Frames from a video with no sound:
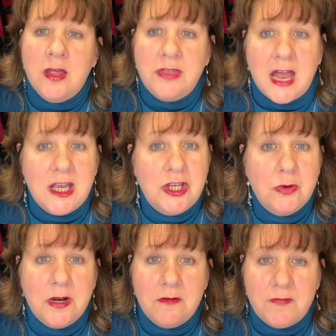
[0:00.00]
Thank
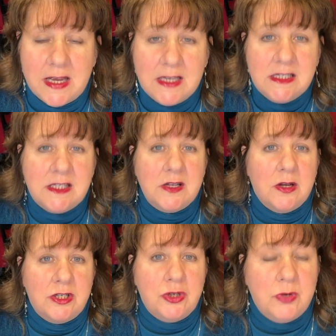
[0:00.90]
you in advance
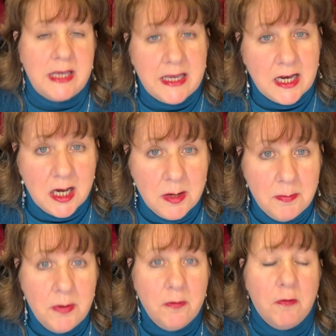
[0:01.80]
to
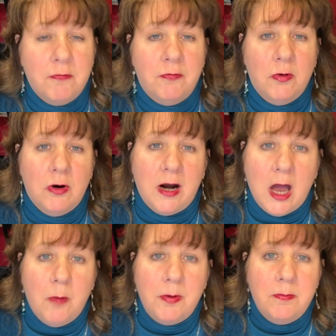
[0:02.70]
Kim for
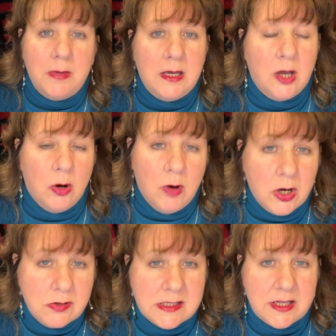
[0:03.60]
helping me
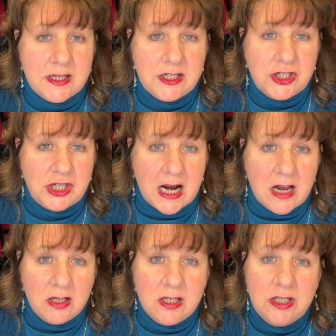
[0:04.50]
co-host this
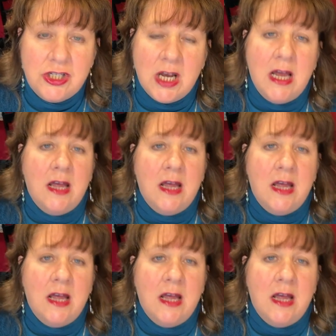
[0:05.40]
challenge.